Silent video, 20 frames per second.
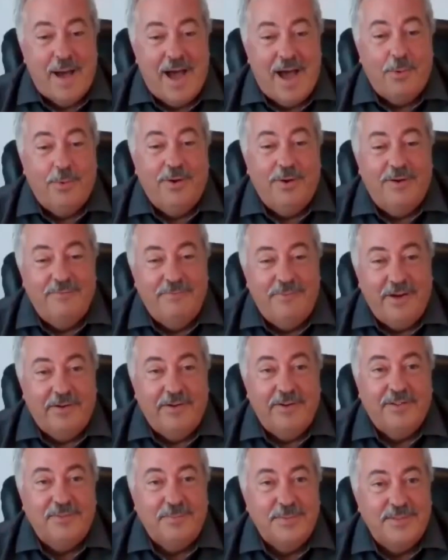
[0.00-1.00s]
power of
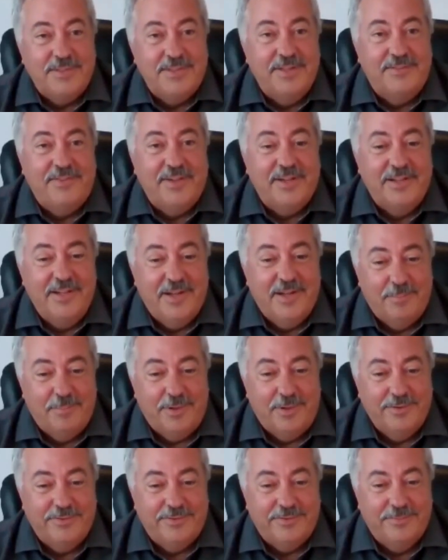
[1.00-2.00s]
very specific
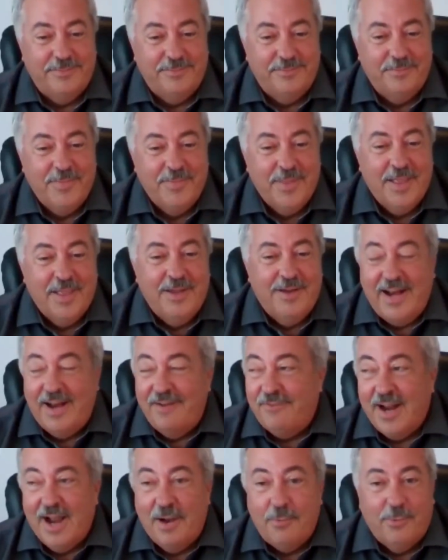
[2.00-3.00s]
numbers. And I
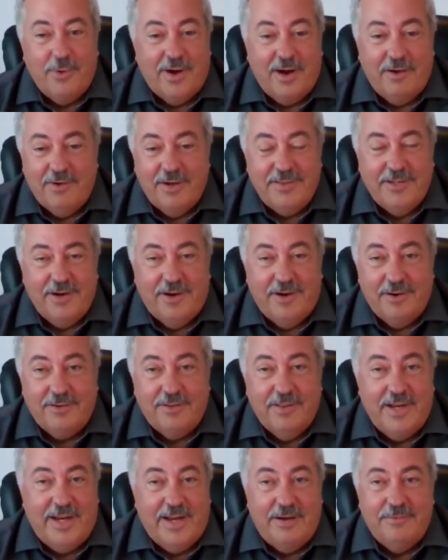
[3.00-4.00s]
forgot where I read the
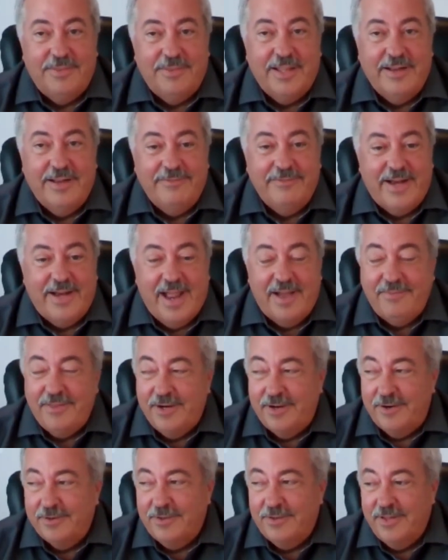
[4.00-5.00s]
article, and I don't think I even have
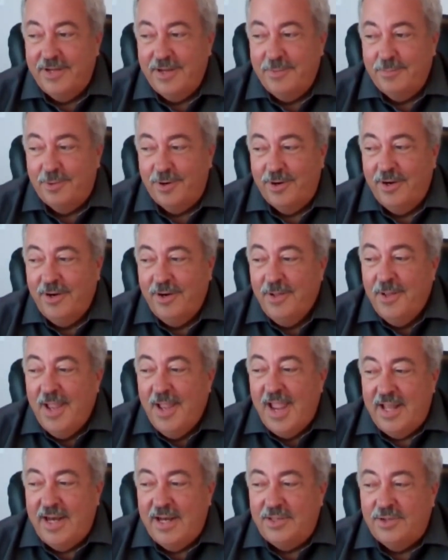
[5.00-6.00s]
the article anymore.
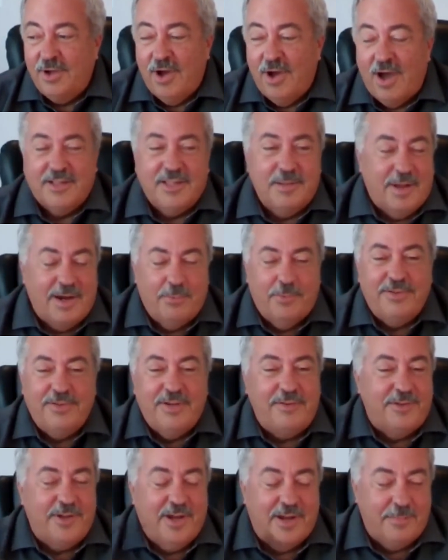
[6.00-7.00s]
And it
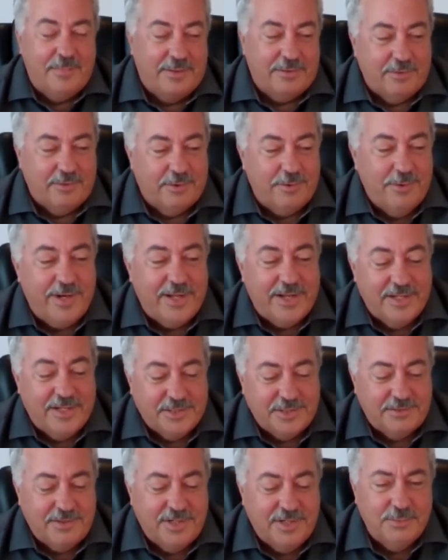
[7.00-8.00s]
wasn't even talking about the recruiting
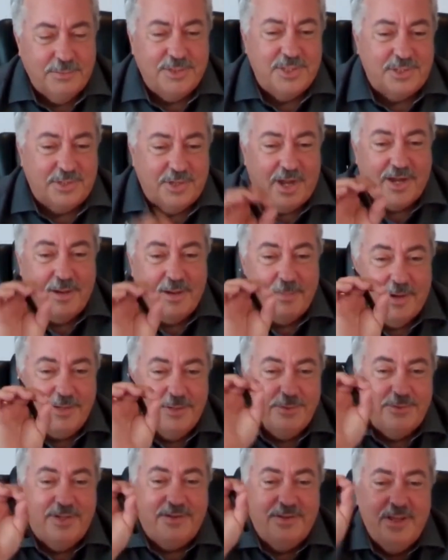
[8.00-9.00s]
industry. It was just talking about
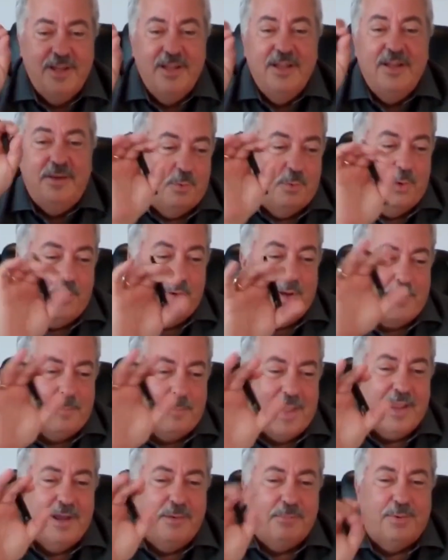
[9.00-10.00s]
using quoting and
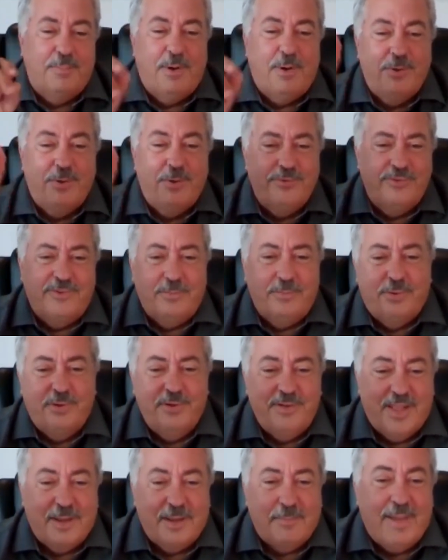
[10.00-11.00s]
making proposals and
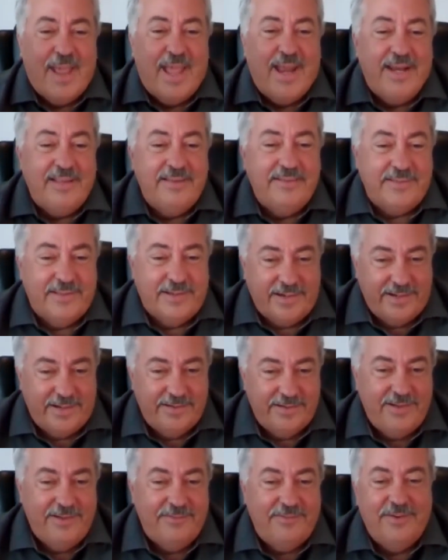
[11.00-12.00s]
putting like pennies in it,
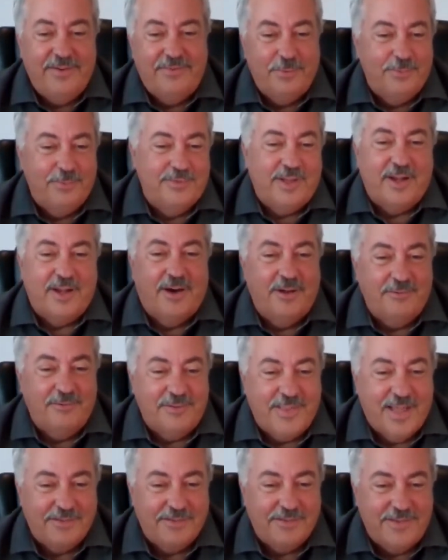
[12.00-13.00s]
even if it was like a
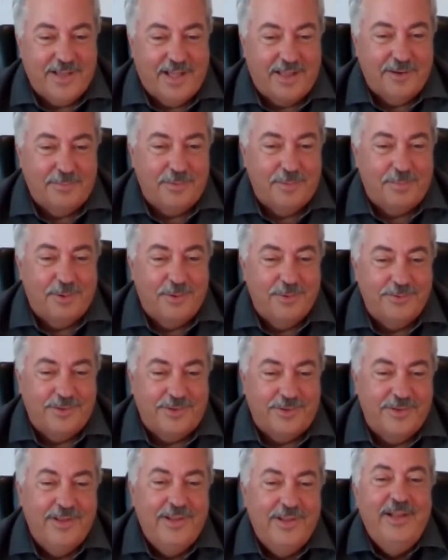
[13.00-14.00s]
$100,000
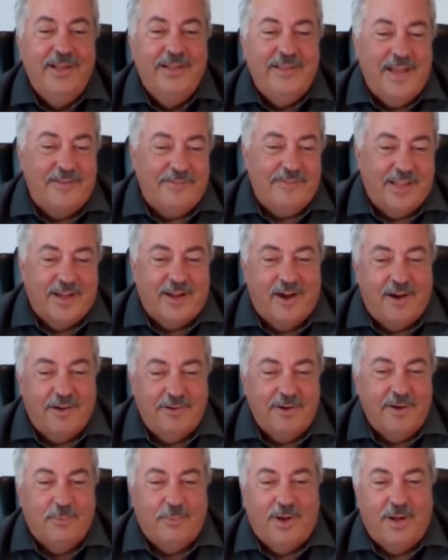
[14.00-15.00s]
proposal, to have it like
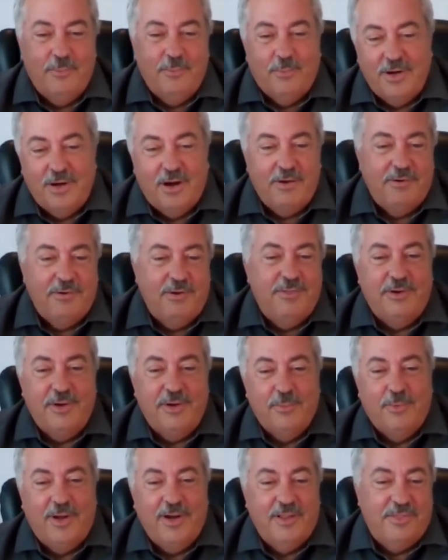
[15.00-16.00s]
101,
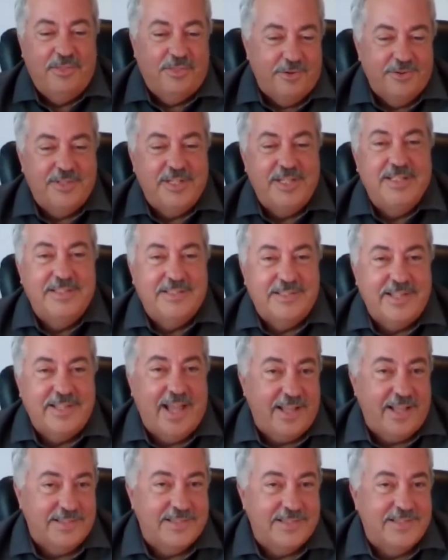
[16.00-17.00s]
131, and 13
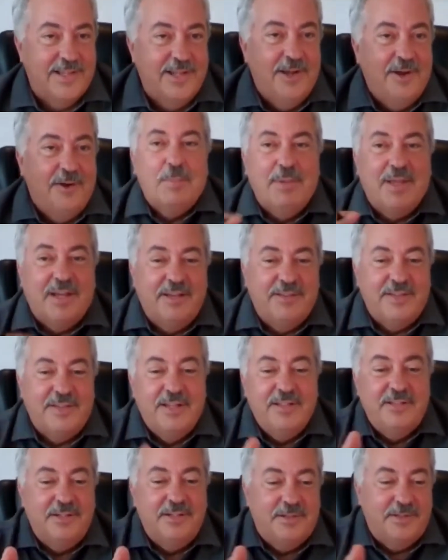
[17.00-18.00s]
cents. Because
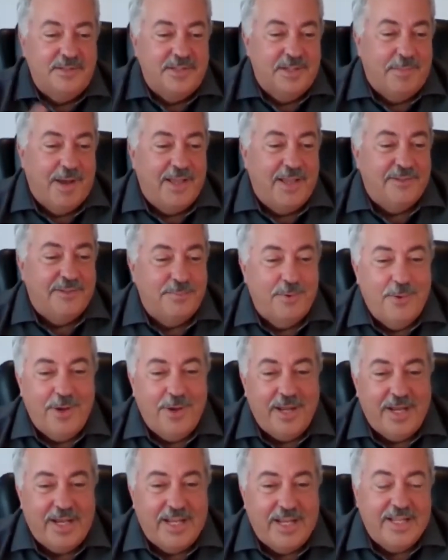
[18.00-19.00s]
to Mike's
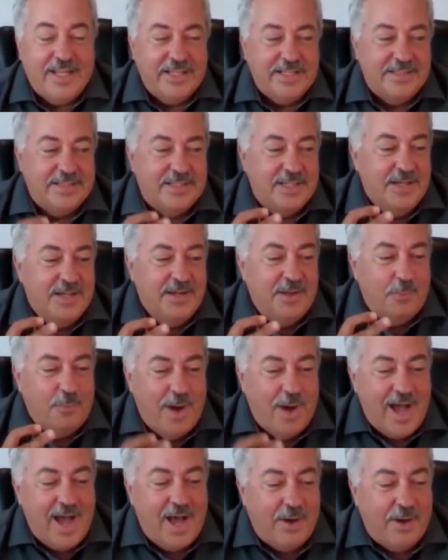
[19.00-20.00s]
point is,
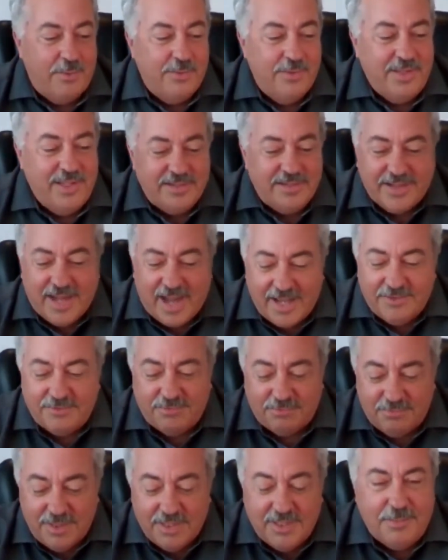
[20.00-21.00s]
wow, these guys
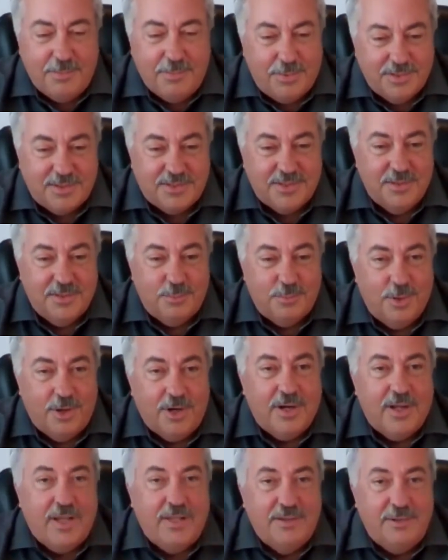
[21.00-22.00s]
really put some
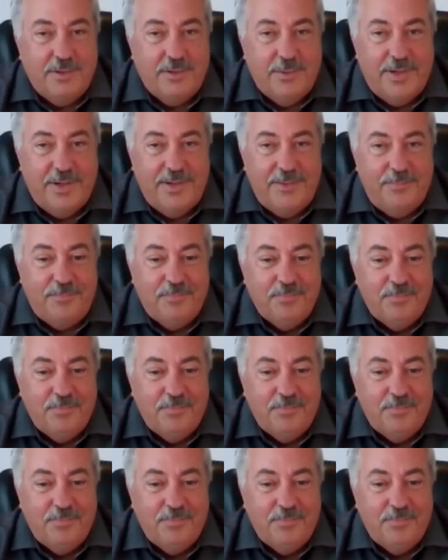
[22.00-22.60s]
work into it.